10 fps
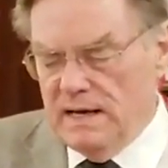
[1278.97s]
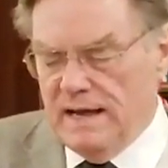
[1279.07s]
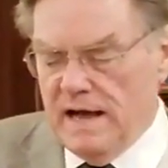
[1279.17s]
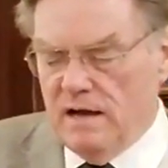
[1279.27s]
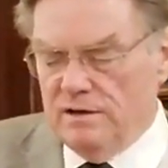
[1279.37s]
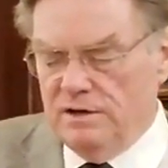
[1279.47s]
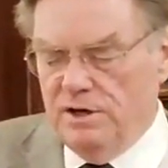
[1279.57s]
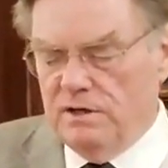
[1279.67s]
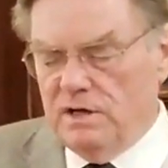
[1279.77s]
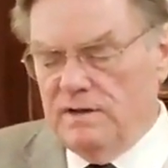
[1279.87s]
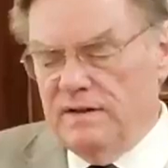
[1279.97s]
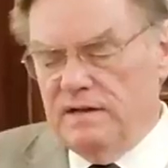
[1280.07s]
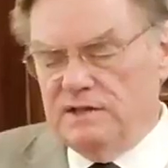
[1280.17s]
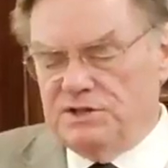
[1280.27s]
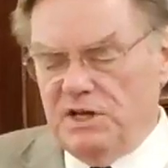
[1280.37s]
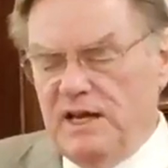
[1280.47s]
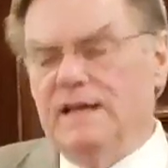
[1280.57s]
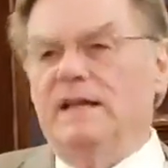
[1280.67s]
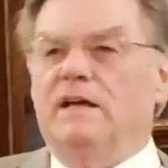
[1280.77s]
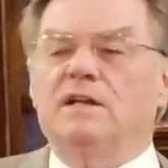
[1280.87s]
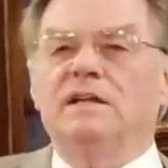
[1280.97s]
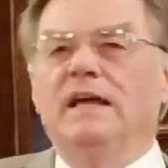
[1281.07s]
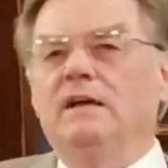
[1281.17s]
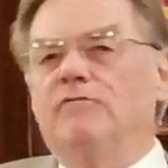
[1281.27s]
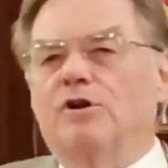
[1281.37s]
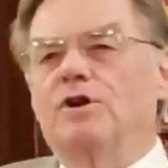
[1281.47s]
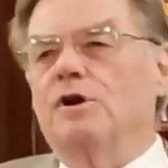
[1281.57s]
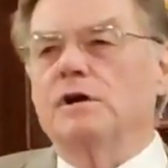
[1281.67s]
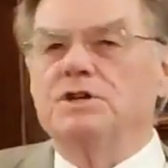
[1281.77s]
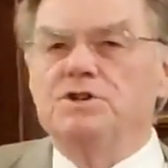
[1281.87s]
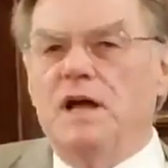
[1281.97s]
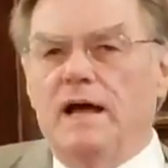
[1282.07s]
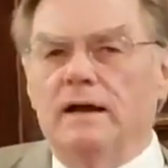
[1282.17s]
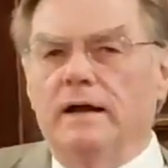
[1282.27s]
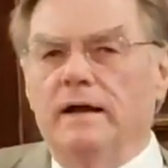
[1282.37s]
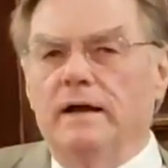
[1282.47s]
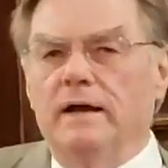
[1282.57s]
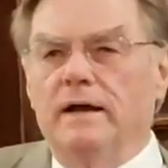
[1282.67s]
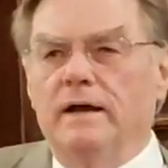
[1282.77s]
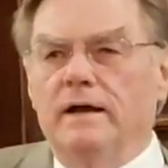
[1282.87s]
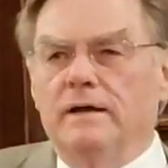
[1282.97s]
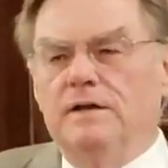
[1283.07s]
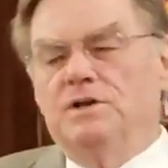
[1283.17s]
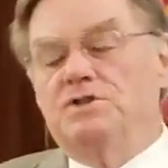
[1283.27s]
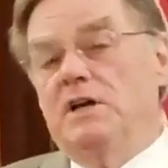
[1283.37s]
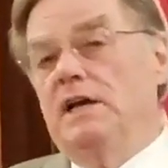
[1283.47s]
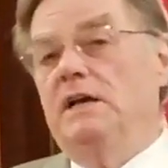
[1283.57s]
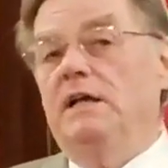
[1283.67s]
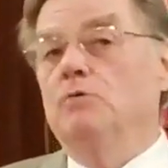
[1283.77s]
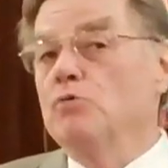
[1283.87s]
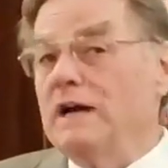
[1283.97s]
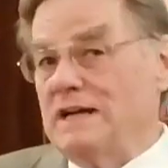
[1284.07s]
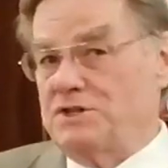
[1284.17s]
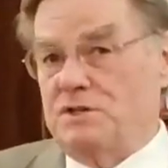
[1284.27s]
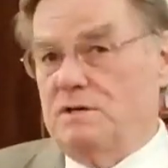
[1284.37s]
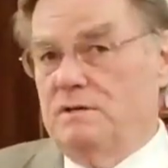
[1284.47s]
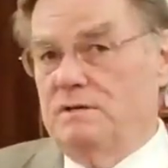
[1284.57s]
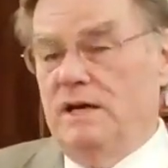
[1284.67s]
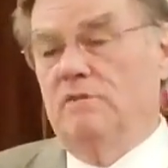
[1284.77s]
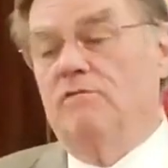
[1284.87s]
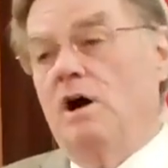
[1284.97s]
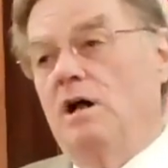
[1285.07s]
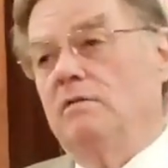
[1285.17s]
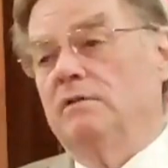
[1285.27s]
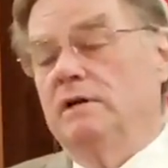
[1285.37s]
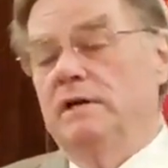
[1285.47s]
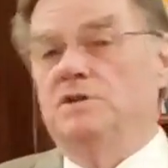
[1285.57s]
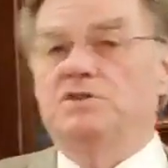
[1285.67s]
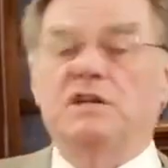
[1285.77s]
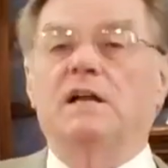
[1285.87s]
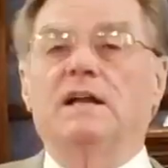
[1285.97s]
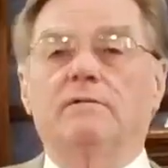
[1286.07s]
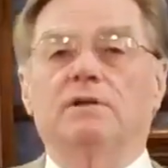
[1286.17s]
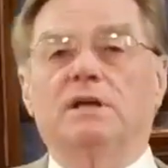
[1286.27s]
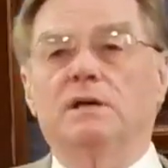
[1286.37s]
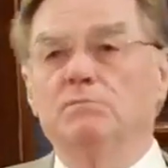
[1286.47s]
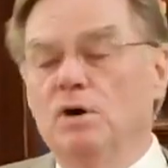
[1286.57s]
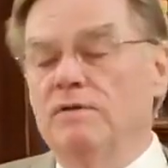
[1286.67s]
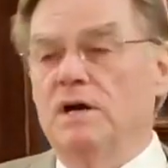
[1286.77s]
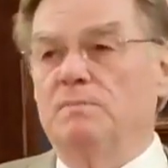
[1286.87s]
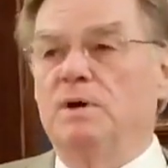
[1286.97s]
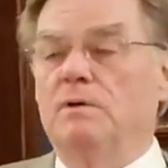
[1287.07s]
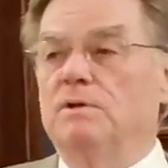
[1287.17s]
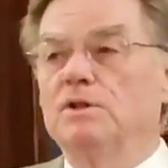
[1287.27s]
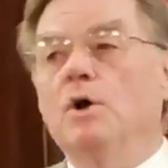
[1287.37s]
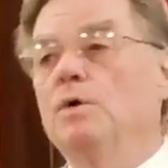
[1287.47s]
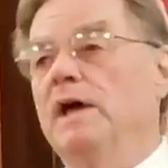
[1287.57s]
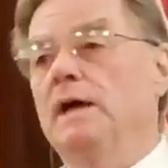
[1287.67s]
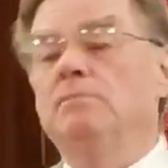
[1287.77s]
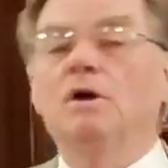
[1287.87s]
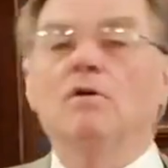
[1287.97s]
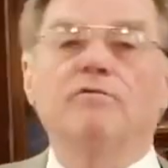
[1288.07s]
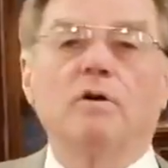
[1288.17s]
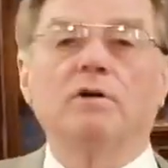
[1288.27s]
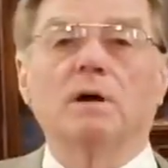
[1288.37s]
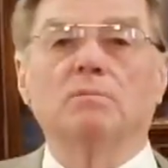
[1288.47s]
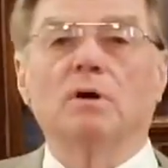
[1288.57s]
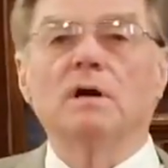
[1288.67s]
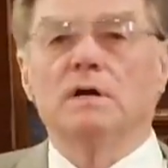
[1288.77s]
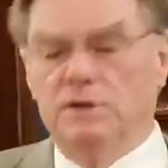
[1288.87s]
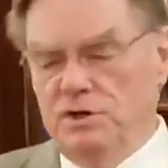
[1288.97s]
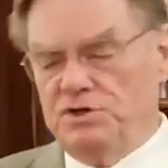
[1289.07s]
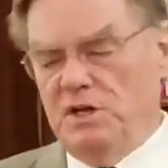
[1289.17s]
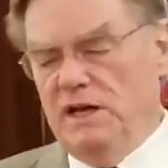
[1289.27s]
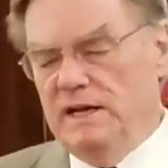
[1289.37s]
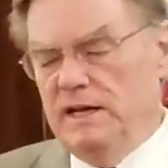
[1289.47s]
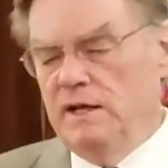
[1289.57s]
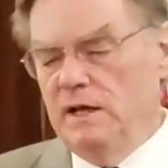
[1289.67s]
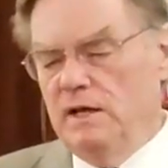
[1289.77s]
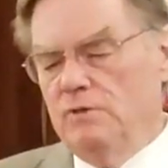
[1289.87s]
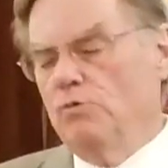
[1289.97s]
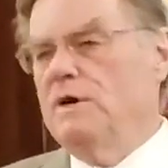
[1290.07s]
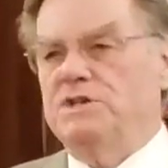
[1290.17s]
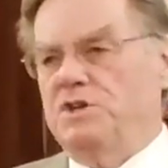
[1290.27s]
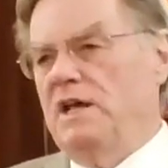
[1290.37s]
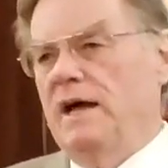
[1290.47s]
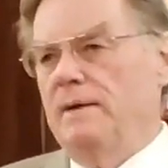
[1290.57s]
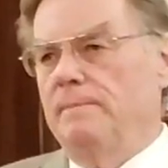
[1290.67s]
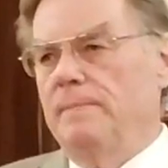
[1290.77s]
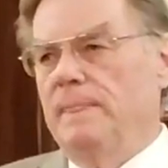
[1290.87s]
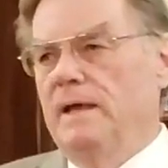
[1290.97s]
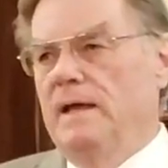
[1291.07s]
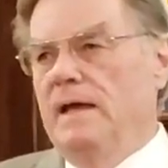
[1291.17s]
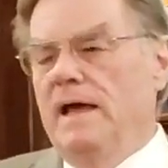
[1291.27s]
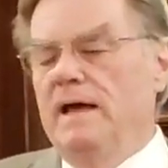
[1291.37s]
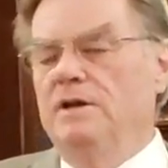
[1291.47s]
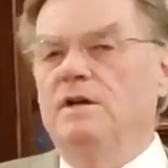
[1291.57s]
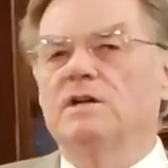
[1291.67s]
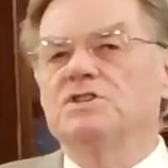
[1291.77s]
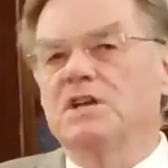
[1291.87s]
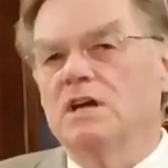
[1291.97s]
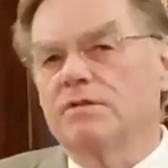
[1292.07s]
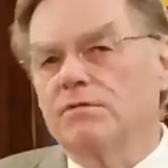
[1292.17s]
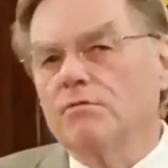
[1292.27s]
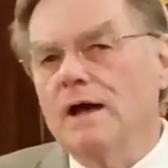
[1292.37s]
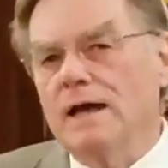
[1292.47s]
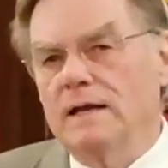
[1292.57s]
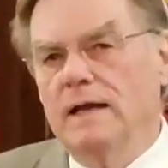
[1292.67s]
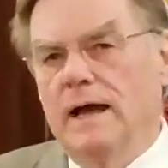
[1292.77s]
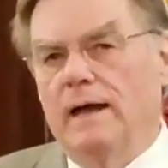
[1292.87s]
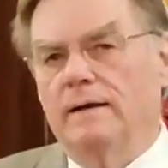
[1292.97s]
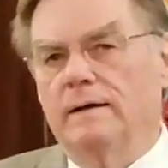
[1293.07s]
Now, do you see any need for courage yet? Do you see any risk involved in selling everything, moving up here with no name, no phone number? Do you see any risk yet? And do you see a threat yet?